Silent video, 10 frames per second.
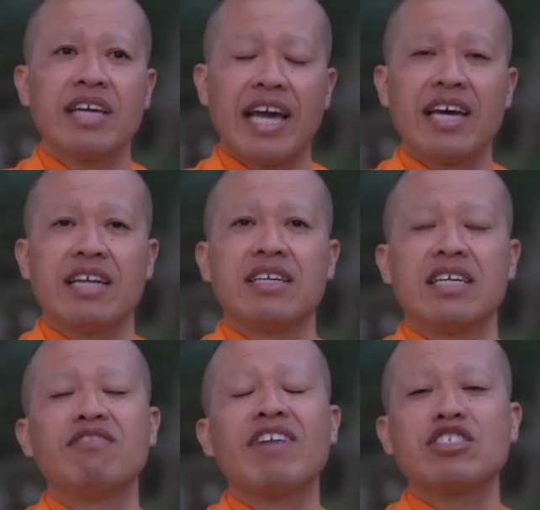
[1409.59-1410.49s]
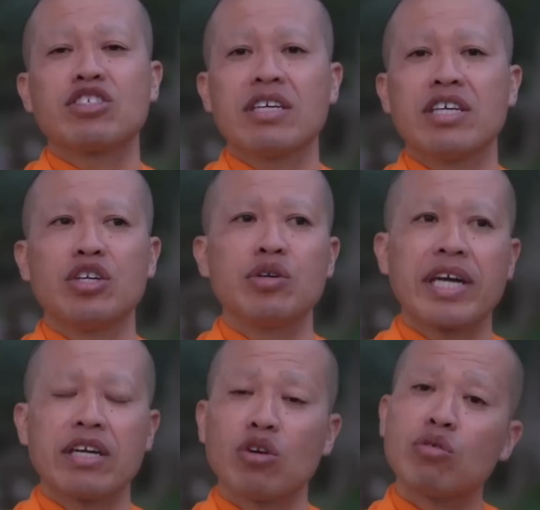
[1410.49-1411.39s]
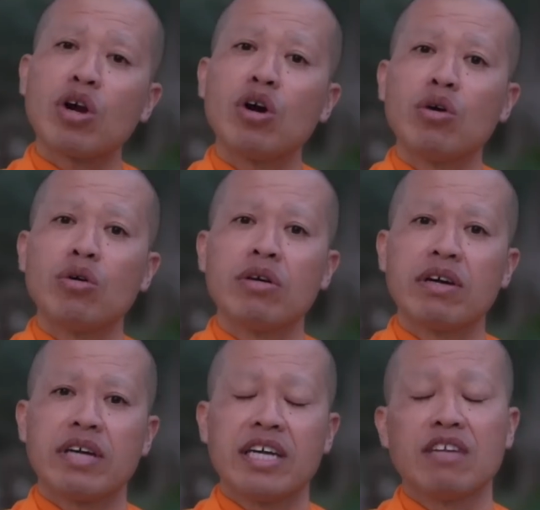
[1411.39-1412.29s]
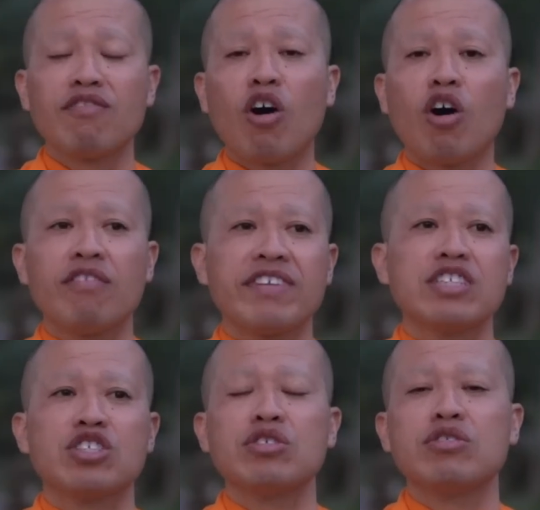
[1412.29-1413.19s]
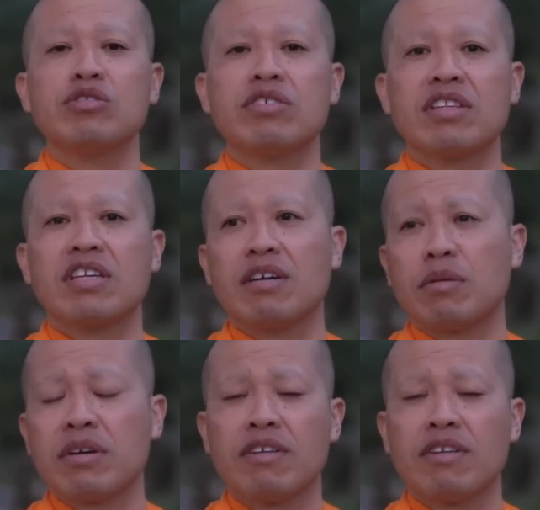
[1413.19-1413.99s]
And eventually, you can grow and evolve into the